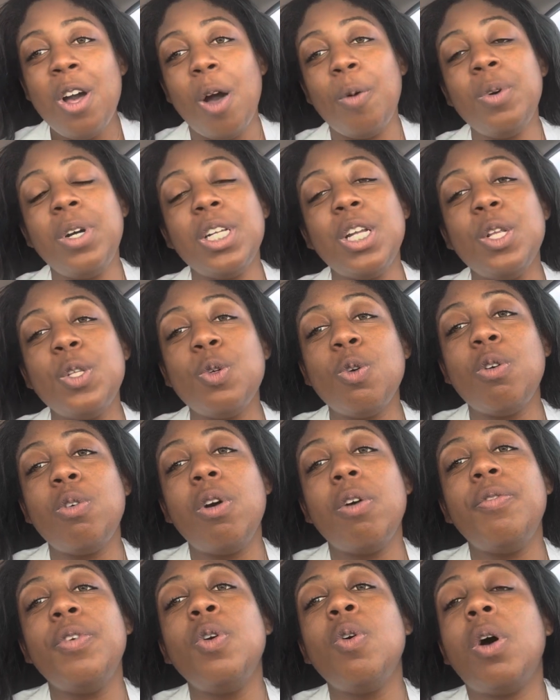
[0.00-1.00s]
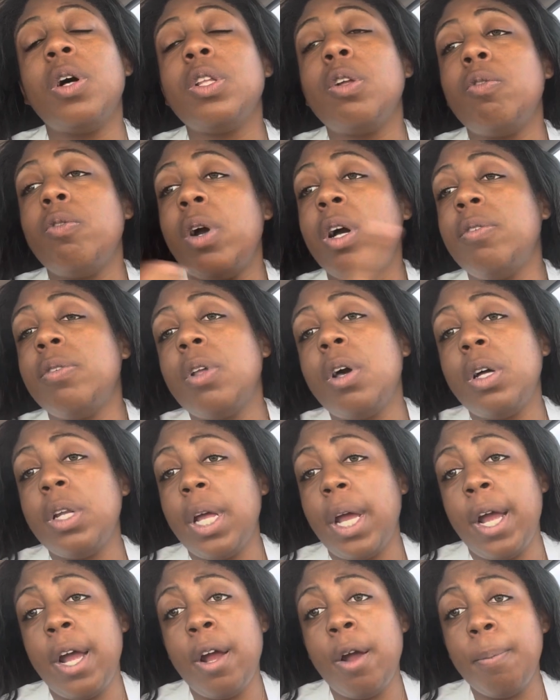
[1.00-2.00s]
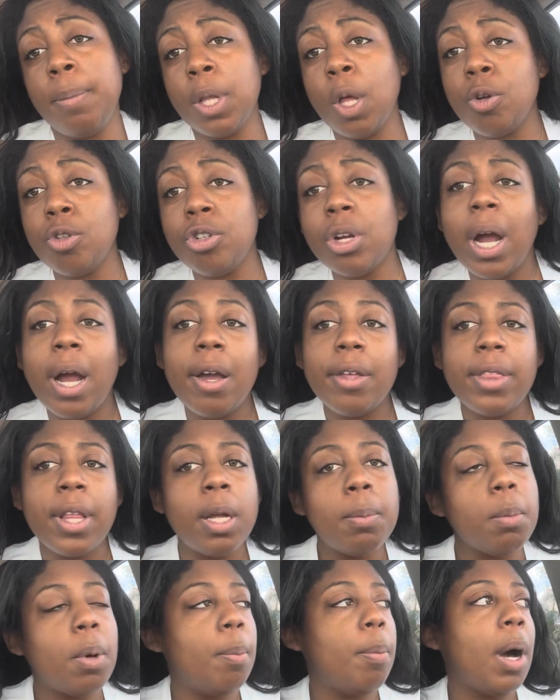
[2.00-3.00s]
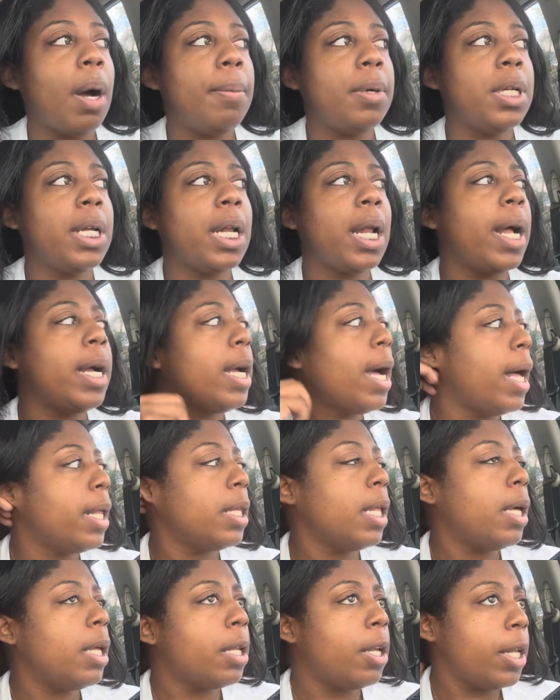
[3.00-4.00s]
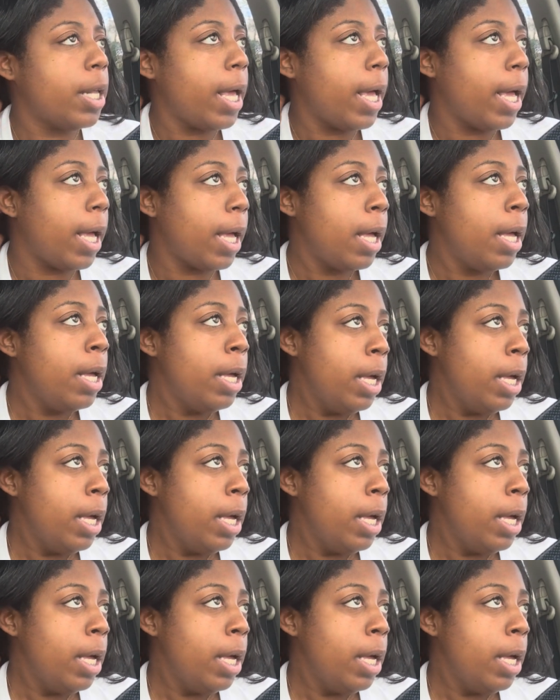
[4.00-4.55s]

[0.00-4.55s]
I'm gonna do a review on the Revlon hair blow dryer thing with Barbara that I got the other day.